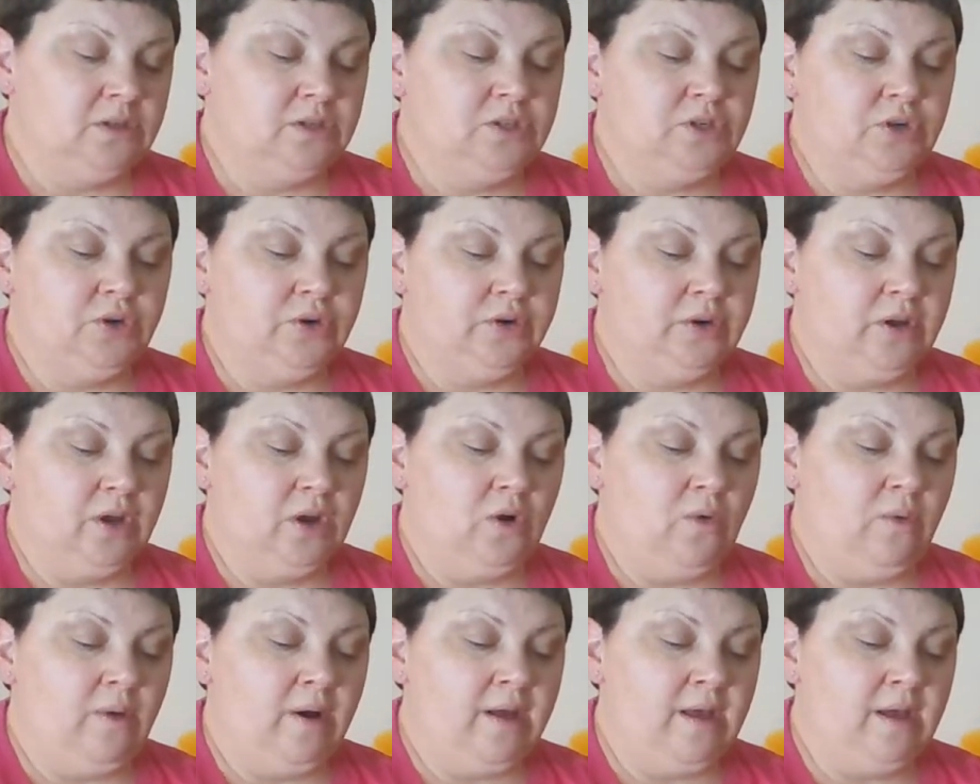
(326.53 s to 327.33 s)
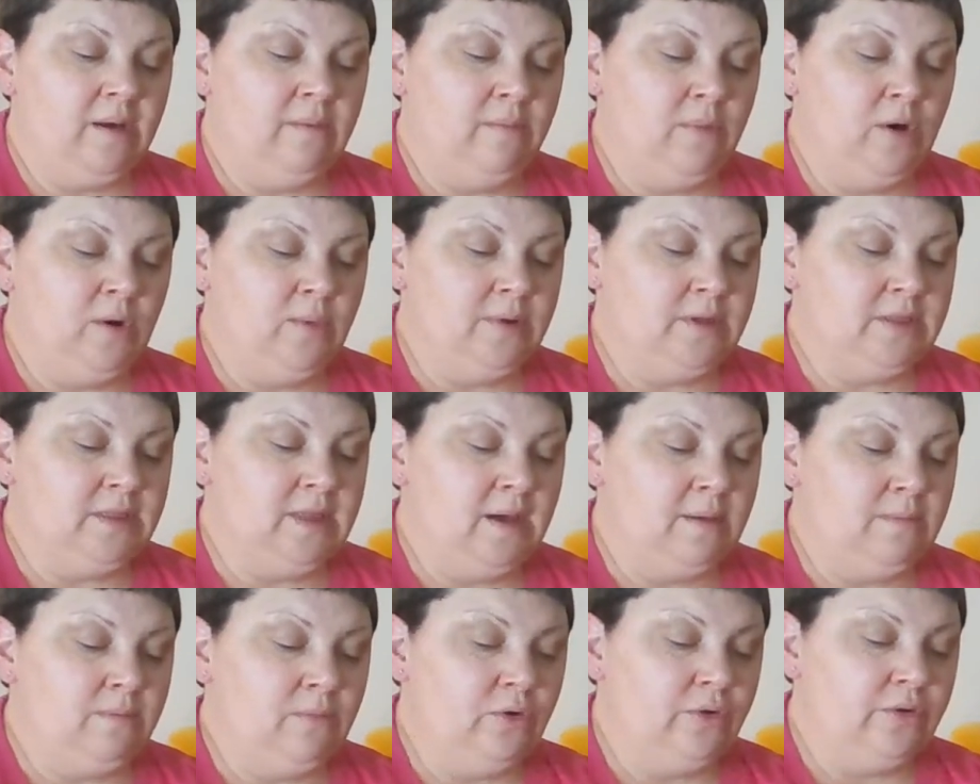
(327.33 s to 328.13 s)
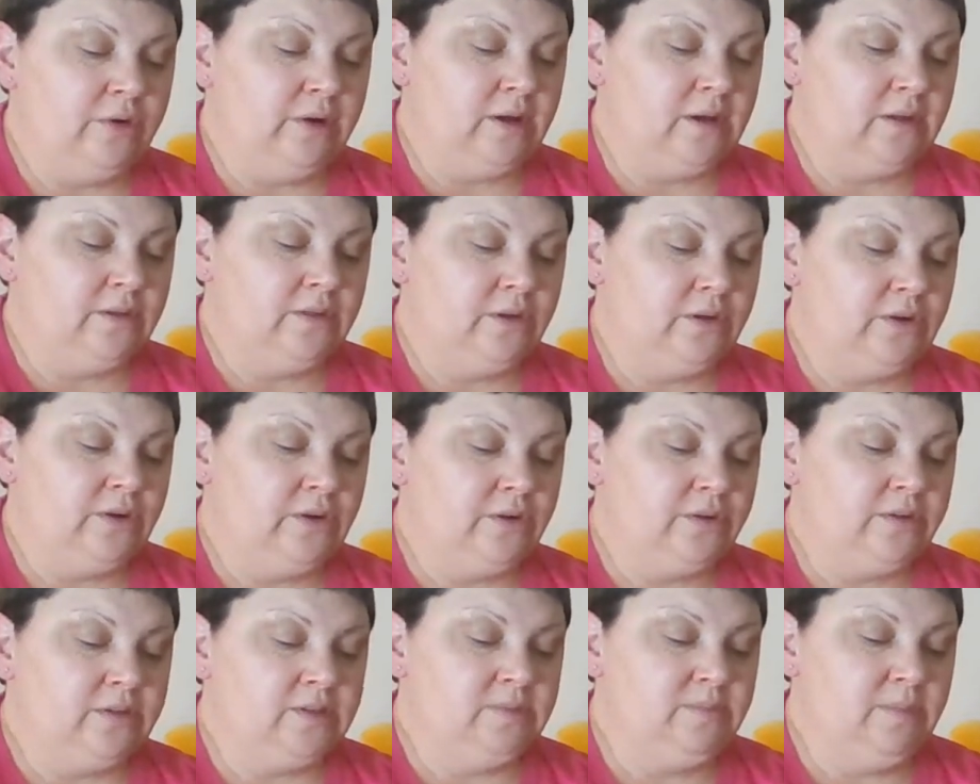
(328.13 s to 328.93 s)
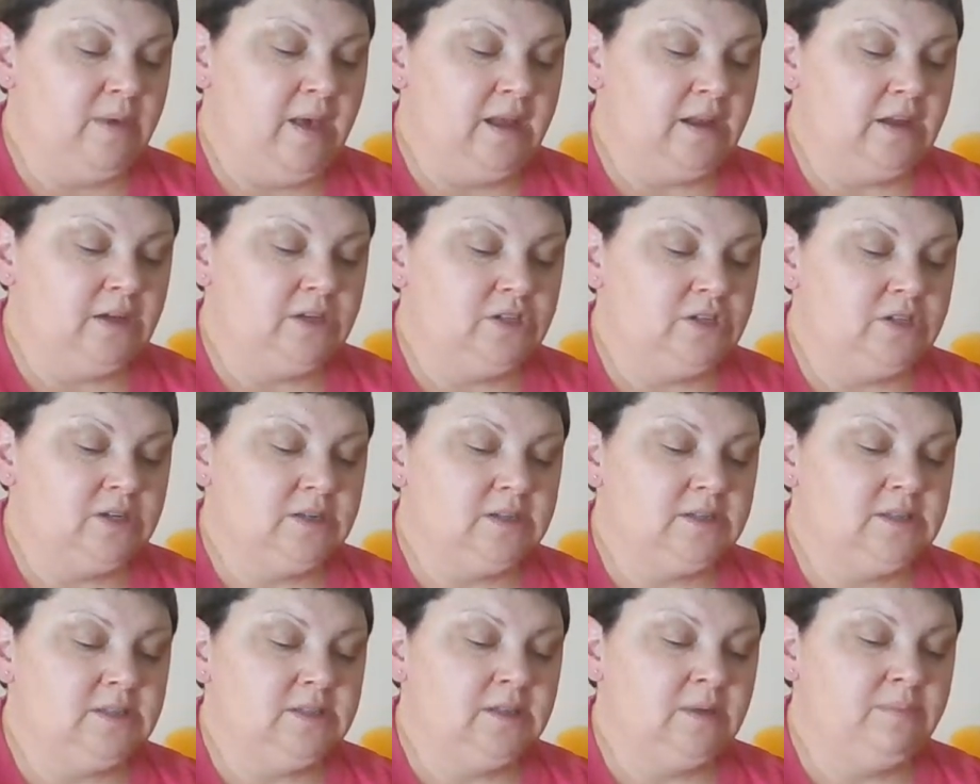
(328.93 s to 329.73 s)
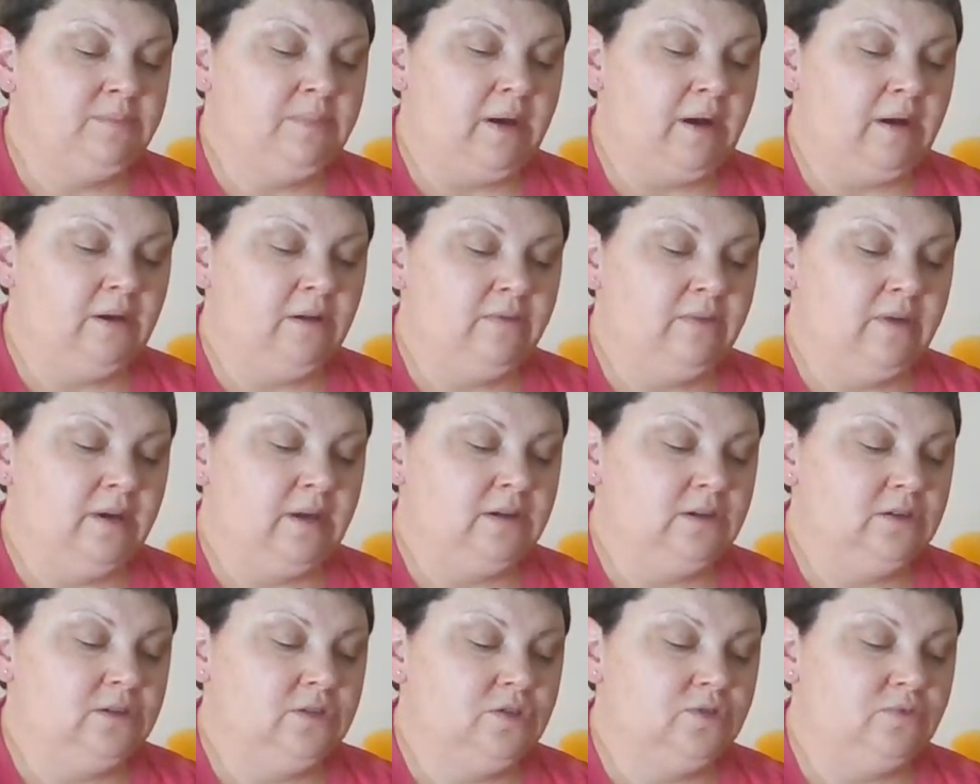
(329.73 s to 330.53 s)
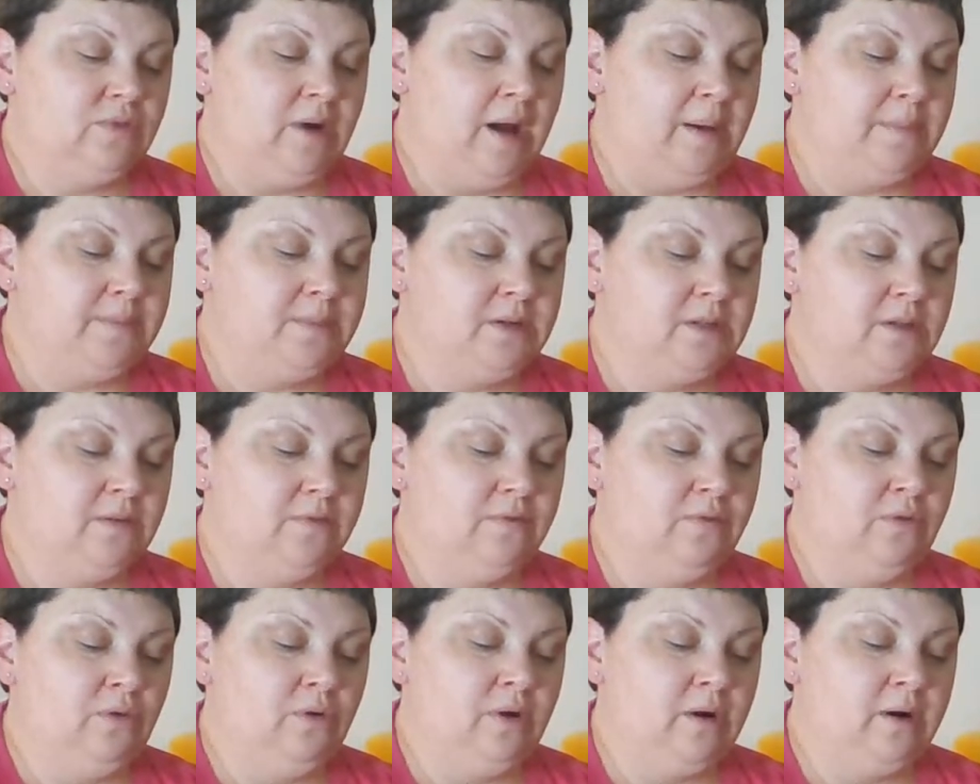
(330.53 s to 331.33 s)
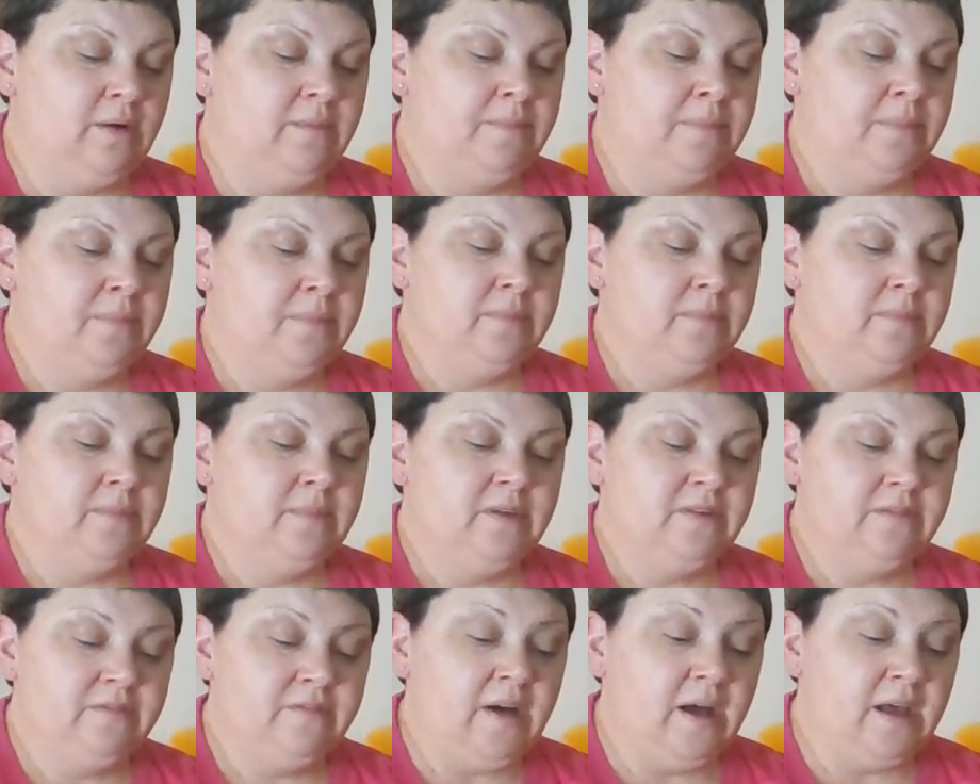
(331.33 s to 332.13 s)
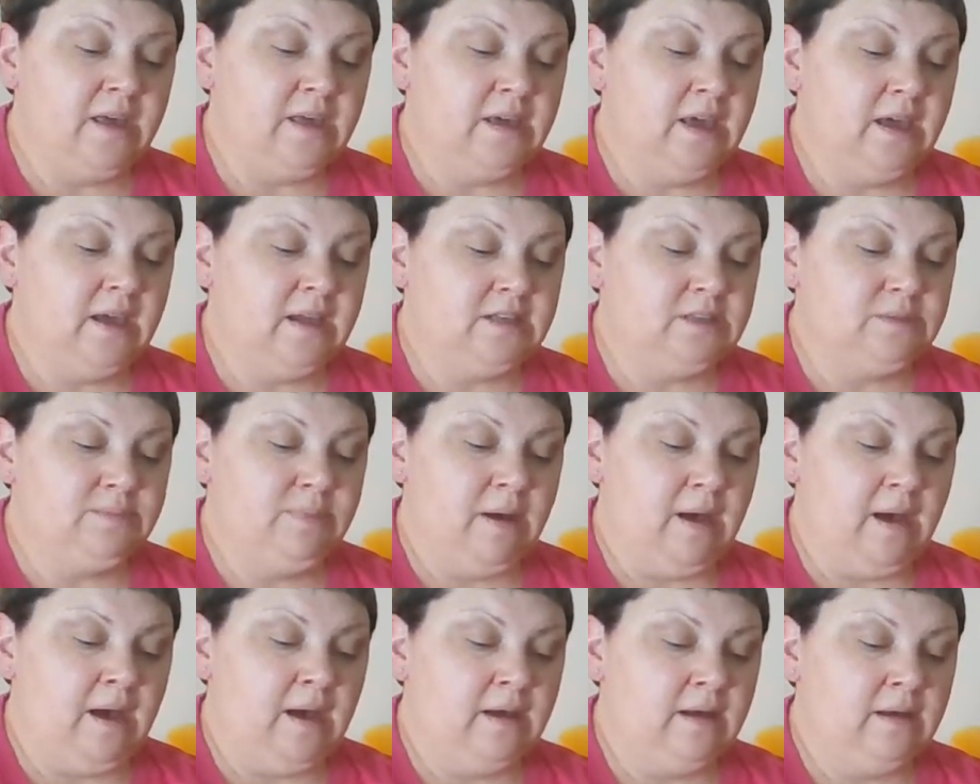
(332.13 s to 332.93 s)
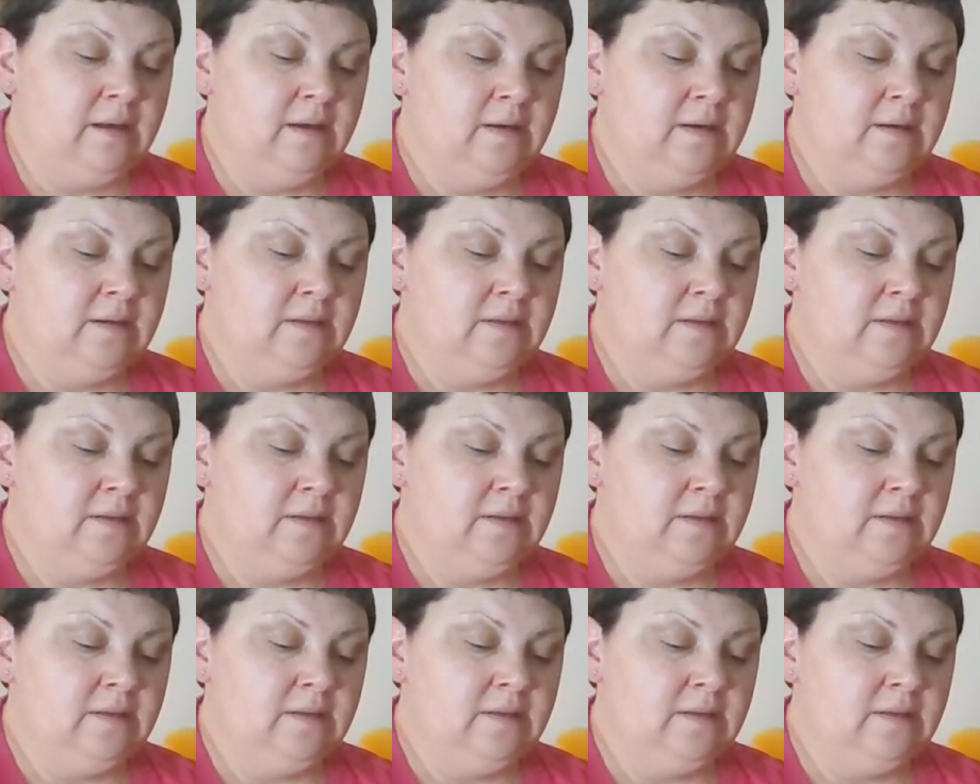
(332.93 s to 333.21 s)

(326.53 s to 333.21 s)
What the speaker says: During a quiet moment that morning, the girls managed to slip out of it, drop to the floor, find Kate's pack.